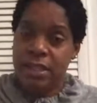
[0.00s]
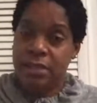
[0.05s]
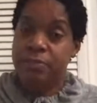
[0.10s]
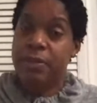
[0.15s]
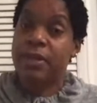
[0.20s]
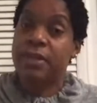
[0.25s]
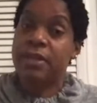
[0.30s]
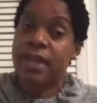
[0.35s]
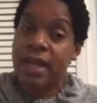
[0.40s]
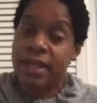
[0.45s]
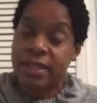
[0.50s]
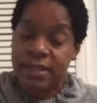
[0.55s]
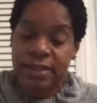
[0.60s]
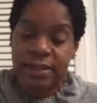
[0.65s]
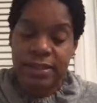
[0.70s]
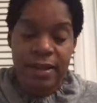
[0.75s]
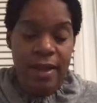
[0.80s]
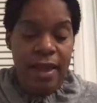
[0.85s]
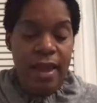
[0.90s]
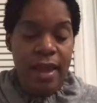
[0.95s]
But yes,
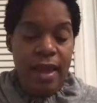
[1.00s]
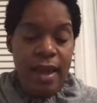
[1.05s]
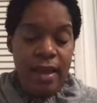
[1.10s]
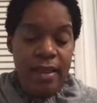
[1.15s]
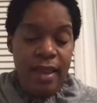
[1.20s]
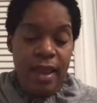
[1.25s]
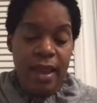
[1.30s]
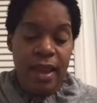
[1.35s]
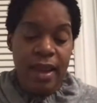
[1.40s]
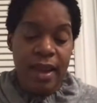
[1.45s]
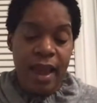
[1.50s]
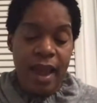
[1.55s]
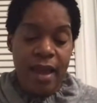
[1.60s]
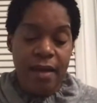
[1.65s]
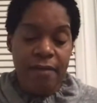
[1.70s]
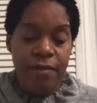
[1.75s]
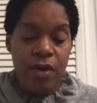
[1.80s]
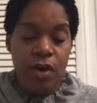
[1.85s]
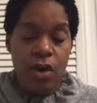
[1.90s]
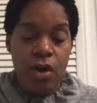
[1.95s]
they can
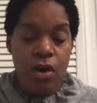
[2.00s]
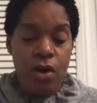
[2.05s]
have